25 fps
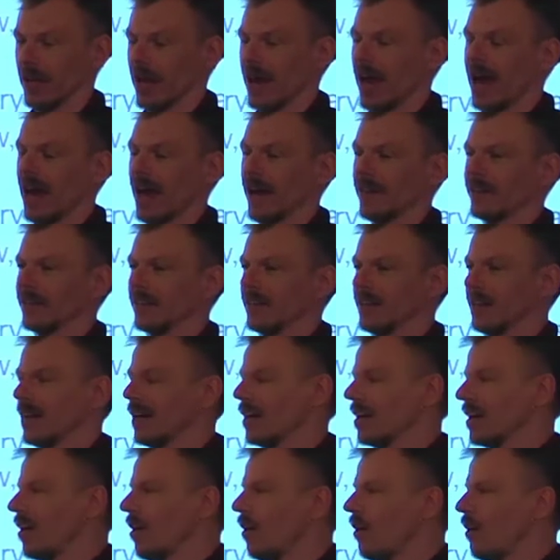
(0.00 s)
And
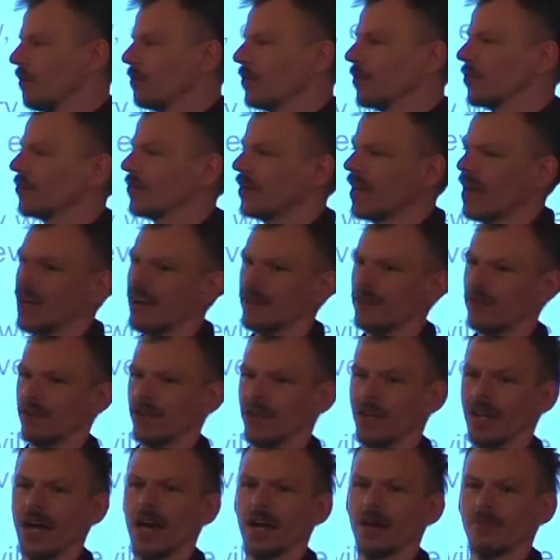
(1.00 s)
almost
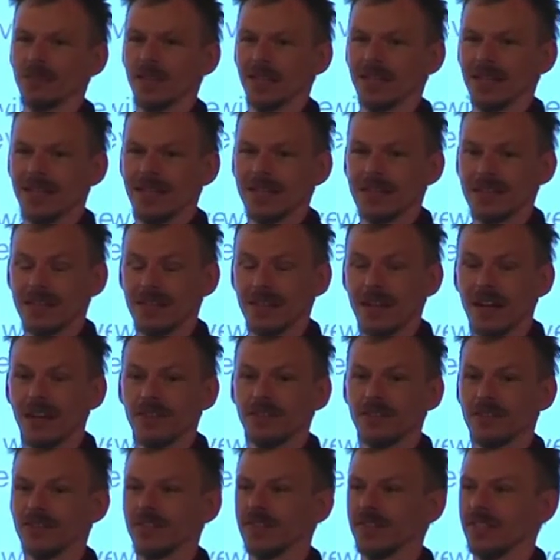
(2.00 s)
every application
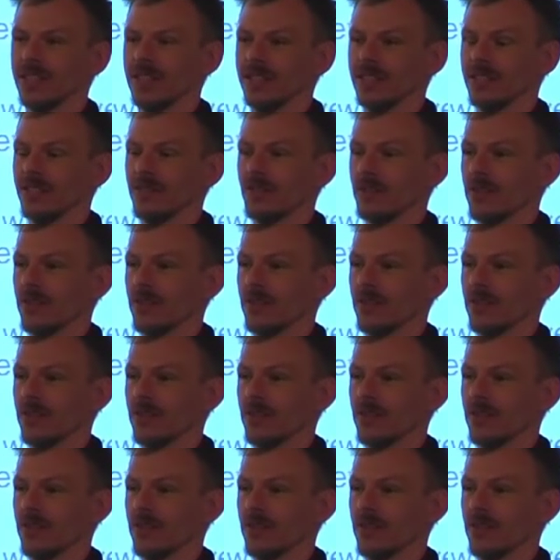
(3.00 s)
I've seen